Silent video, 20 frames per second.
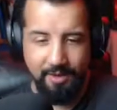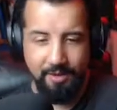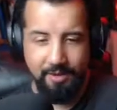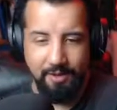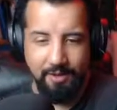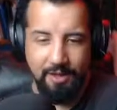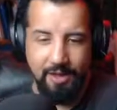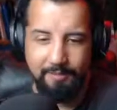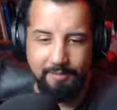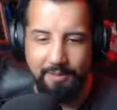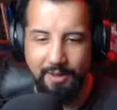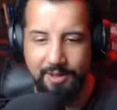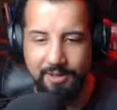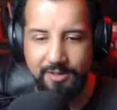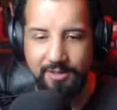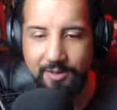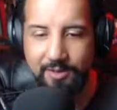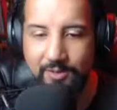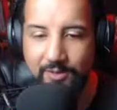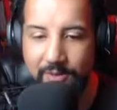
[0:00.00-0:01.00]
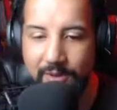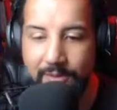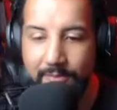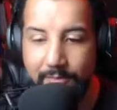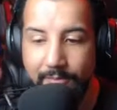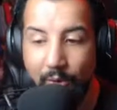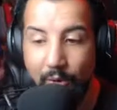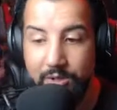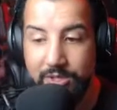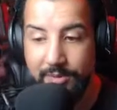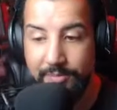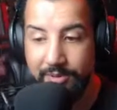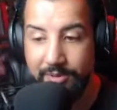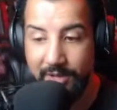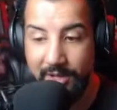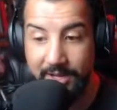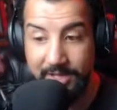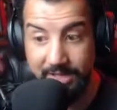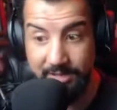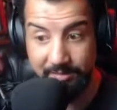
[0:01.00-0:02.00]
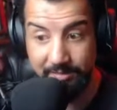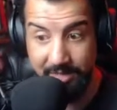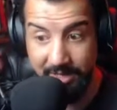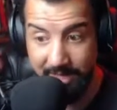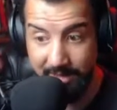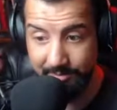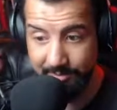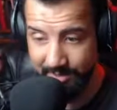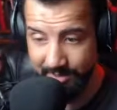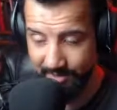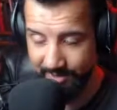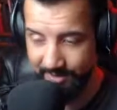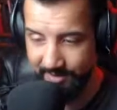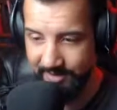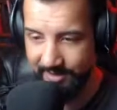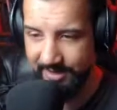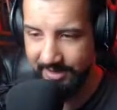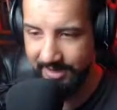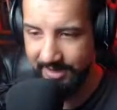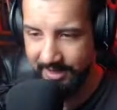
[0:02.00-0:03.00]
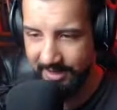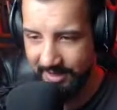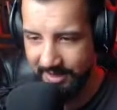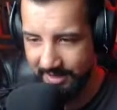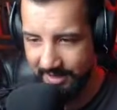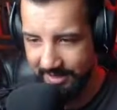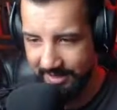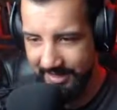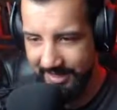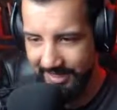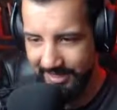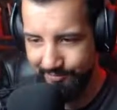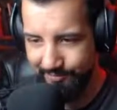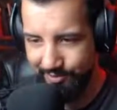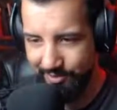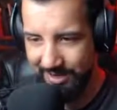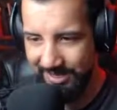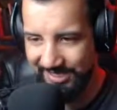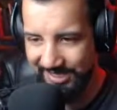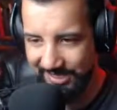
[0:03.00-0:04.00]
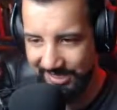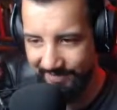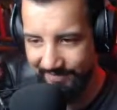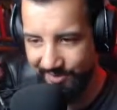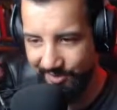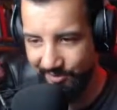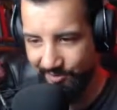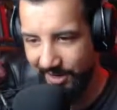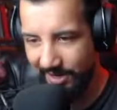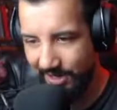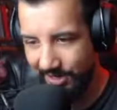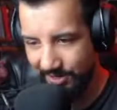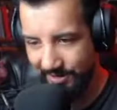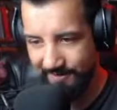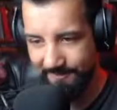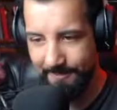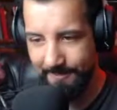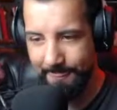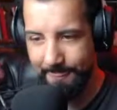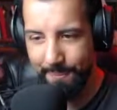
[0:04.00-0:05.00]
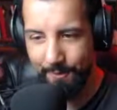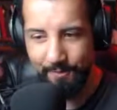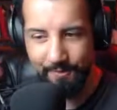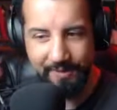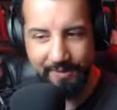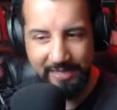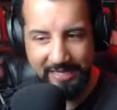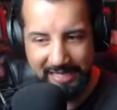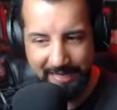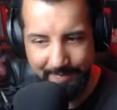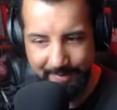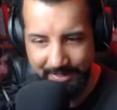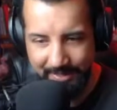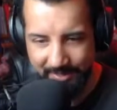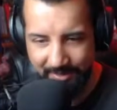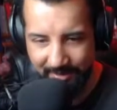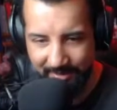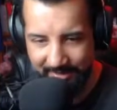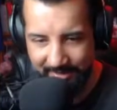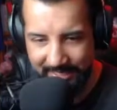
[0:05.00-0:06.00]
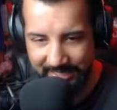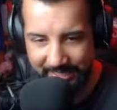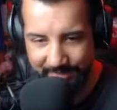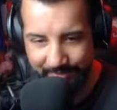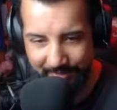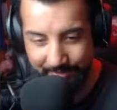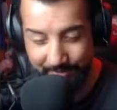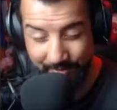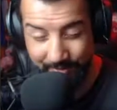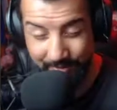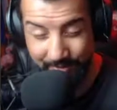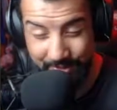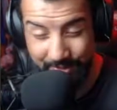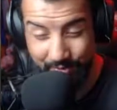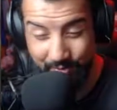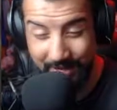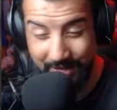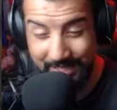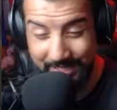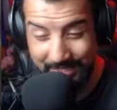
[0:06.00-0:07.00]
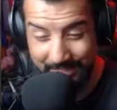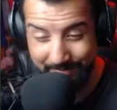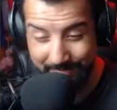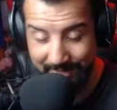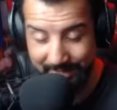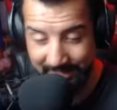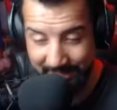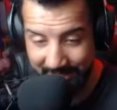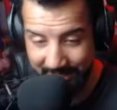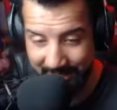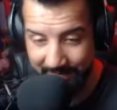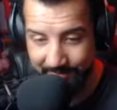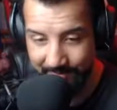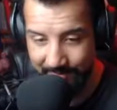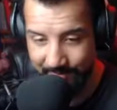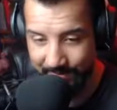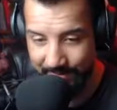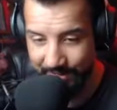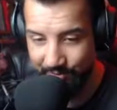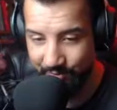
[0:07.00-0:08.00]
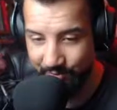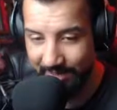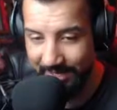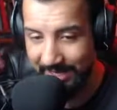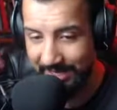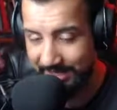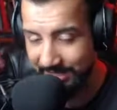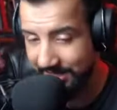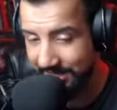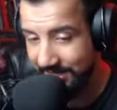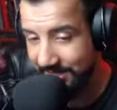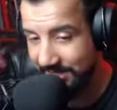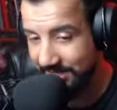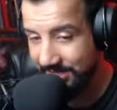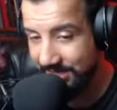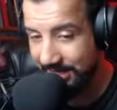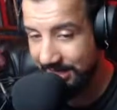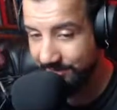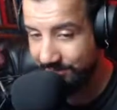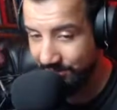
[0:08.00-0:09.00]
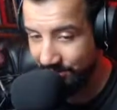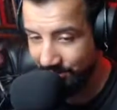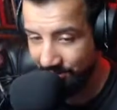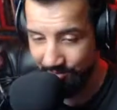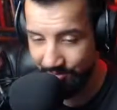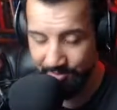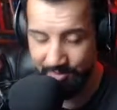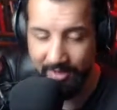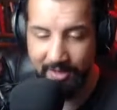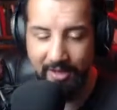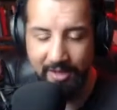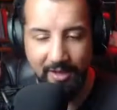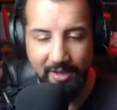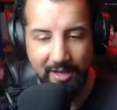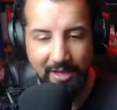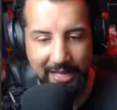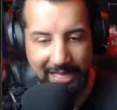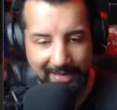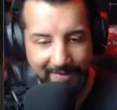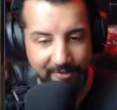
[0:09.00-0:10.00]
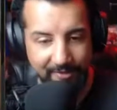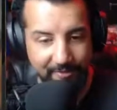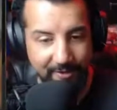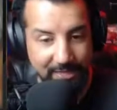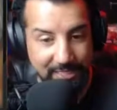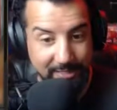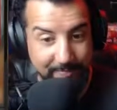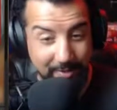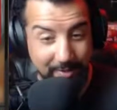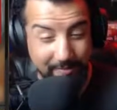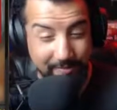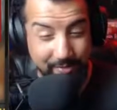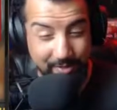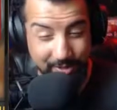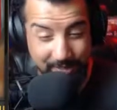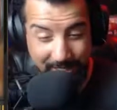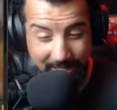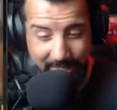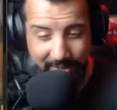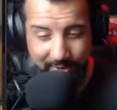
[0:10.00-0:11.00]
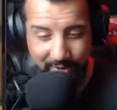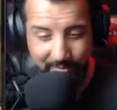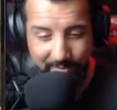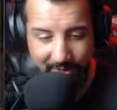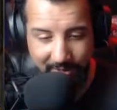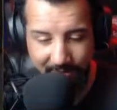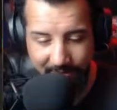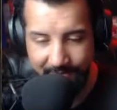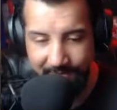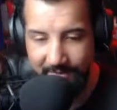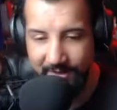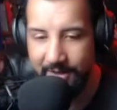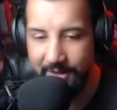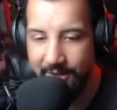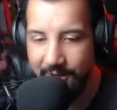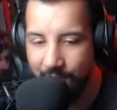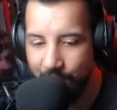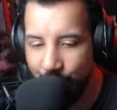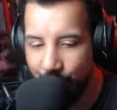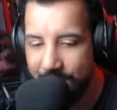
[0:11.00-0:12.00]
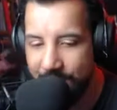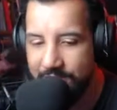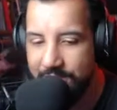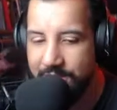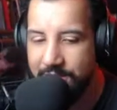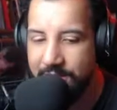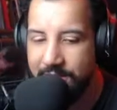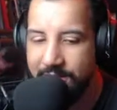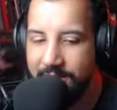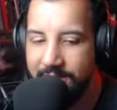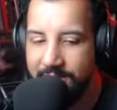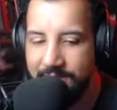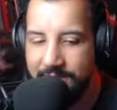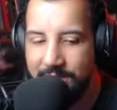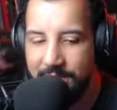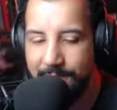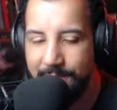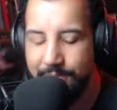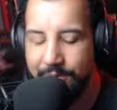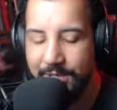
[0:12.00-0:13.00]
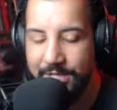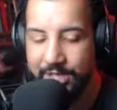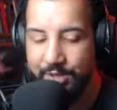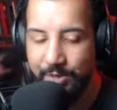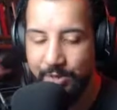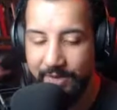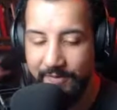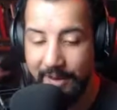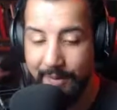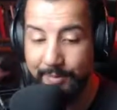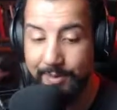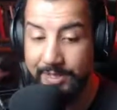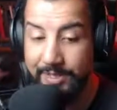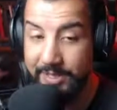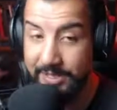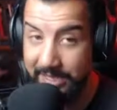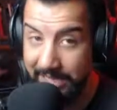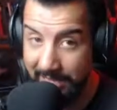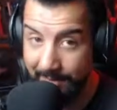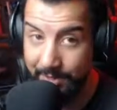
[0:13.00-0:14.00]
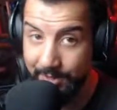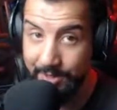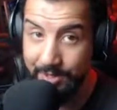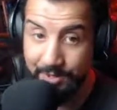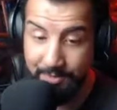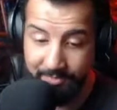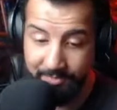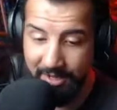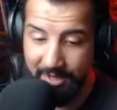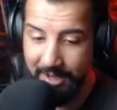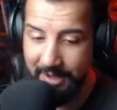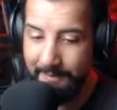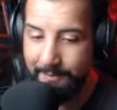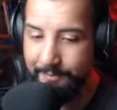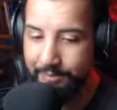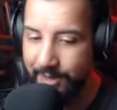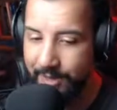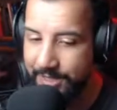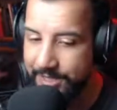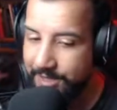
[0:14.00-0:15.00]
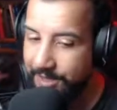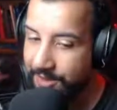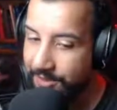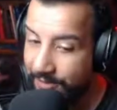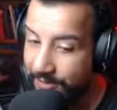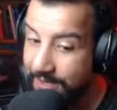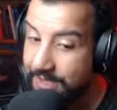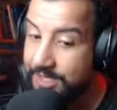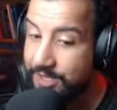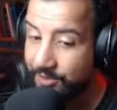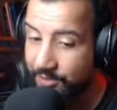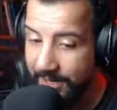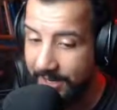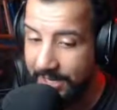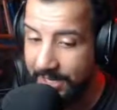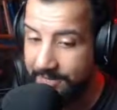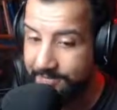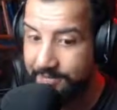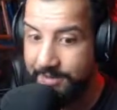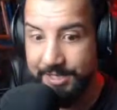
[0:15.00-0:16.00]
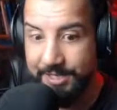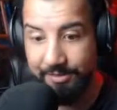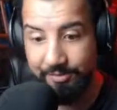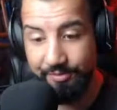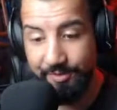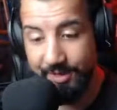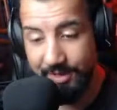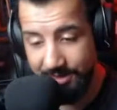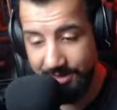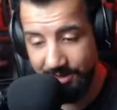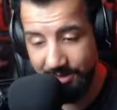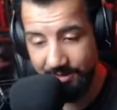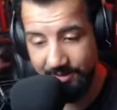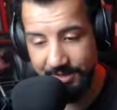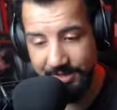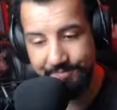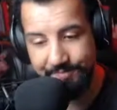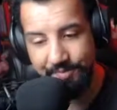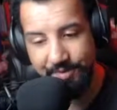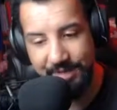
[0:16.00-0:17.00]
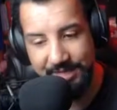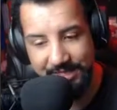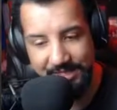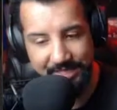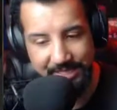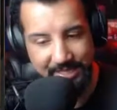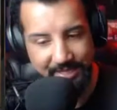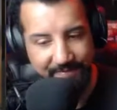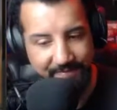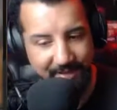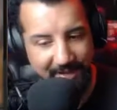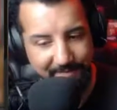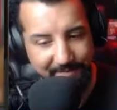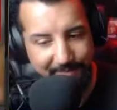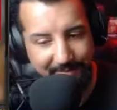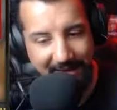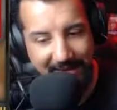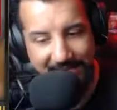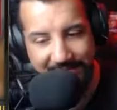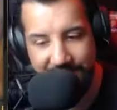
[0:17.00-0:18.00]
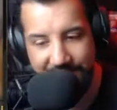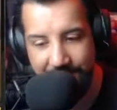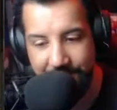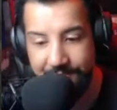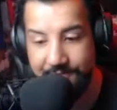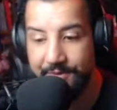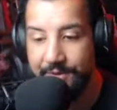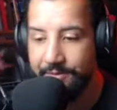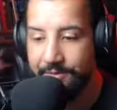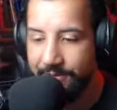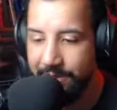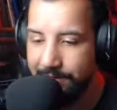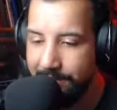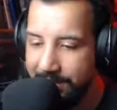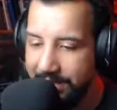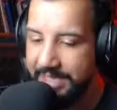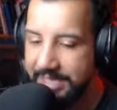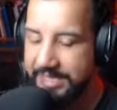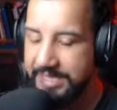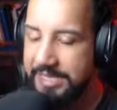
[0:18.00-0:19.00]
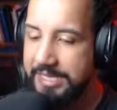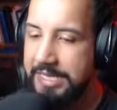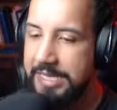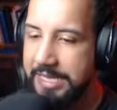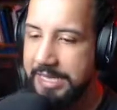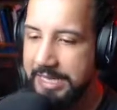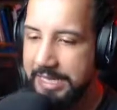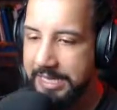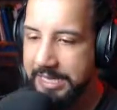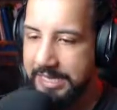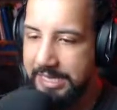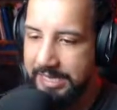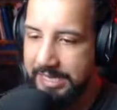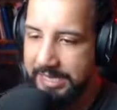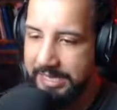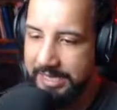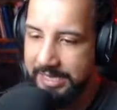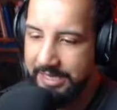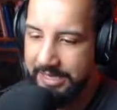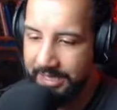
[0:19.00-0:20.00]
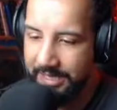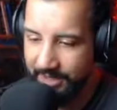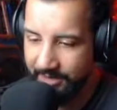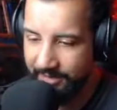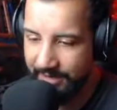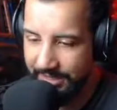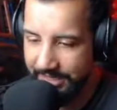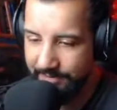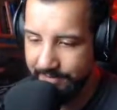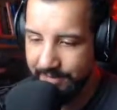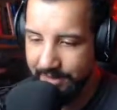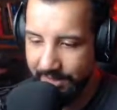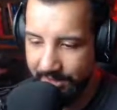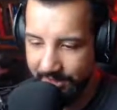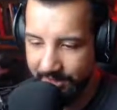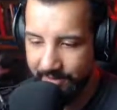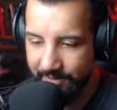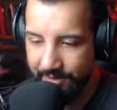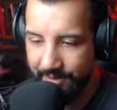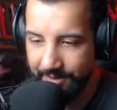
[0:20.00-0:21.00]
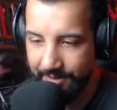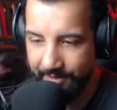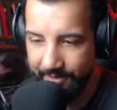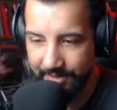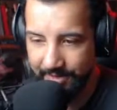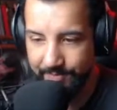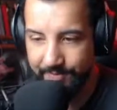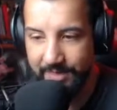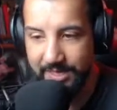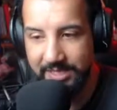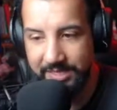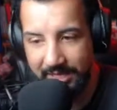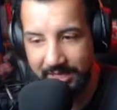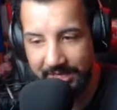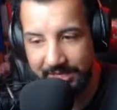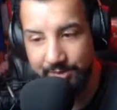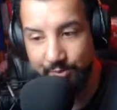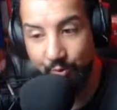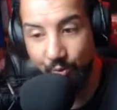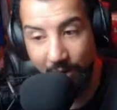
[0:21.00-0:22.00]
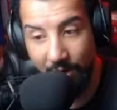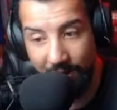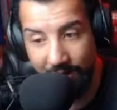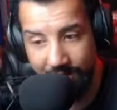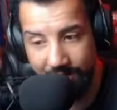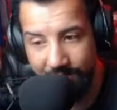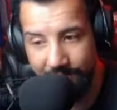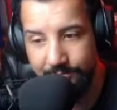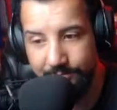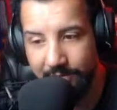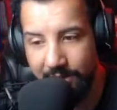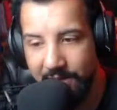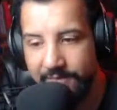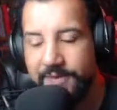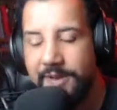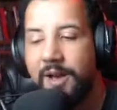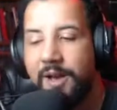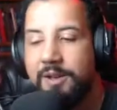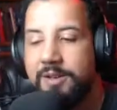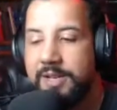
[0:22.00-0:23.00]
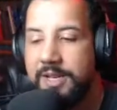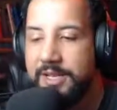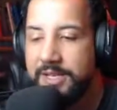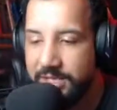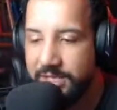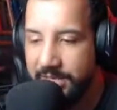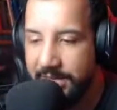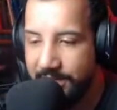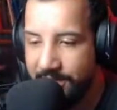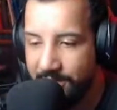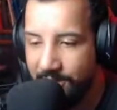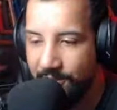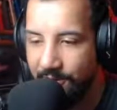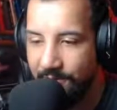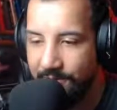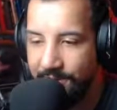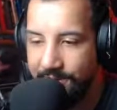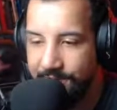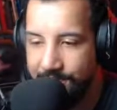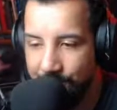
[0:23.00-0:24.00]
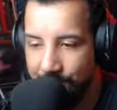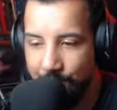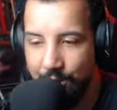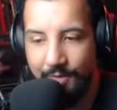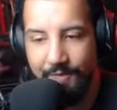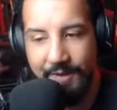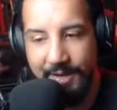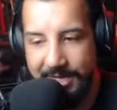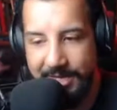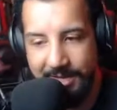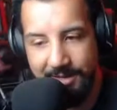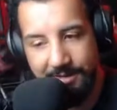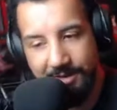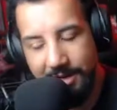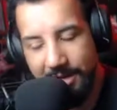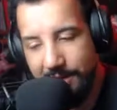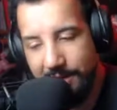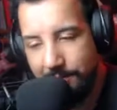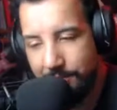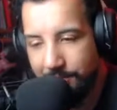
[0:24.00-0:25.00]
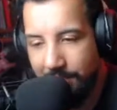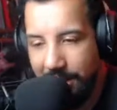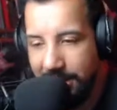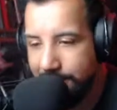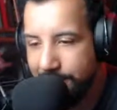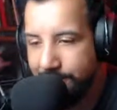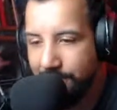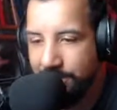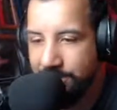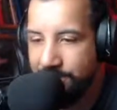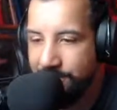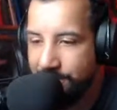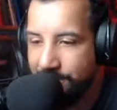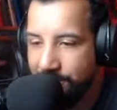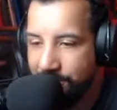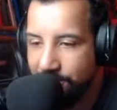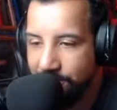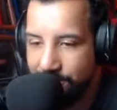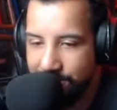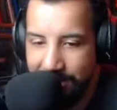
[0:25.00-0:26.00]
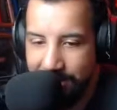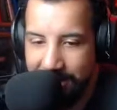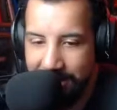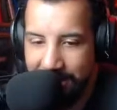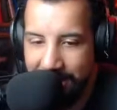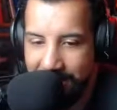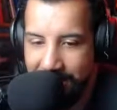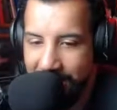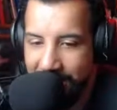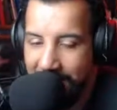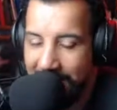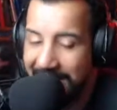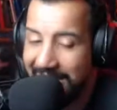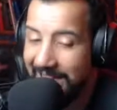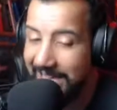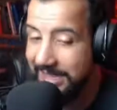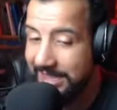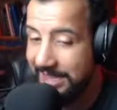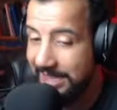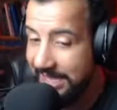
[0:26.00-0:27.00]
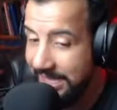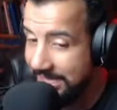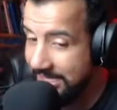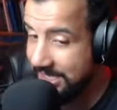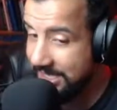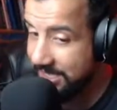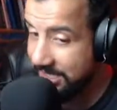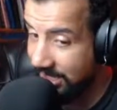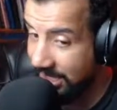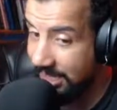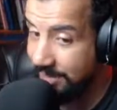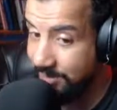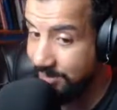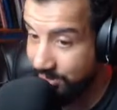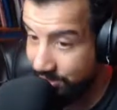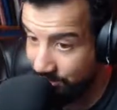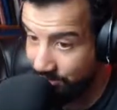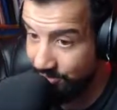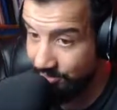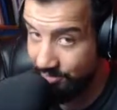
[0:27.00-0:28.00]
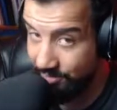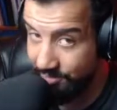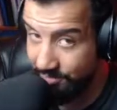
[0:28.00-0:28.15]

I'm about to multiply some chems here in the process of creation. The chemist card lets me produce twice as many chems, which is why it says ×2. I have the recipe for Psycho Buff, which does plus 25% damage, plus 3 strength, plus 3 endurance, plus 65 max health for 3 minutes, increasing my hunger and thirst. But it takes 1 buff out and psycho. So if I could buy a bunch of those, I get at least ×2.